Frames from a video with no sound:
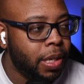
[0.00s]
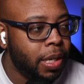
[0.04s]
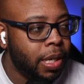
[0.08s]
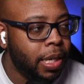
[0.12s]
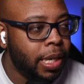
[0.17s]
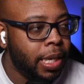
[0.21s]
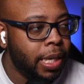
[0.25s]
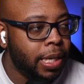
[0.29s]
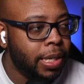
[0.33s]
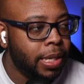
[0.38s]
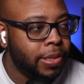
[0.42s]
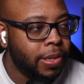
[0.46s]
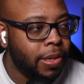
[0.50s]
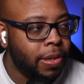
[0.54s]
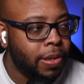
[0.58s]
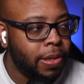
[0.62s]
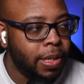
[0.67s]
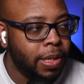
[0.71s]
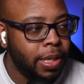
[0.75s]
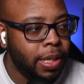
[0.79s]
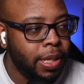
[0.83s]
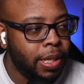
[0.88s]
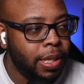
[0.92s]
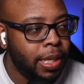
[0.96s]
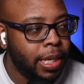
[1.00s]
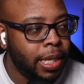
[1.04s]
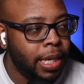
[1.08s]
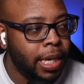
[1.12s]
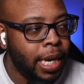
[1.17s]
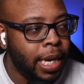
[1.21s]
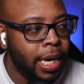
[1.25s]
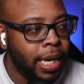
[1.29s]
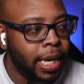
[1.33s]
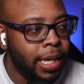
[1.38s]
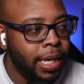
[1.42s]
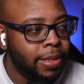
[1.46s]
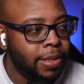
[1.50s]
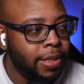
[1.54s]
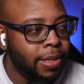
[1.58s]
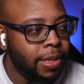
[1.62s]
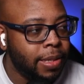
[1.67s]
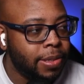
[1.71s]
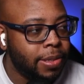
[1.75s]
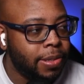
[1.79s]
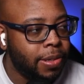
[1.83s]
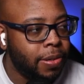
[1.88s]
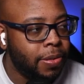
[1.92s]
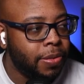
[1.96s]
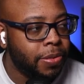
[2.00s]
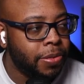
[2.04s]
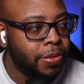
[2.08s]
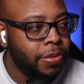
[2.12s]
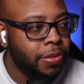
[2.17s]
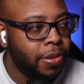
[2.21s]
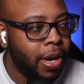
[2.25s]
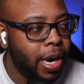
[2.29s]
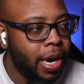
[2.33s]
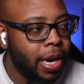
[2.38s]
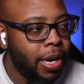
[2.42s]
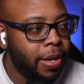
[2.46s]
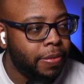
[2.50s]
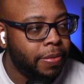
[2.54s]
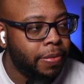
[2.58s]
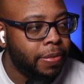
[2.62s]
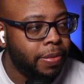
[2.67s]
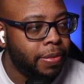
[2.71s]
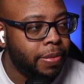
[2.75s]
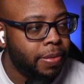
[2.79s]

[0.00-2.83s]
and it's only looking at it as an external drive.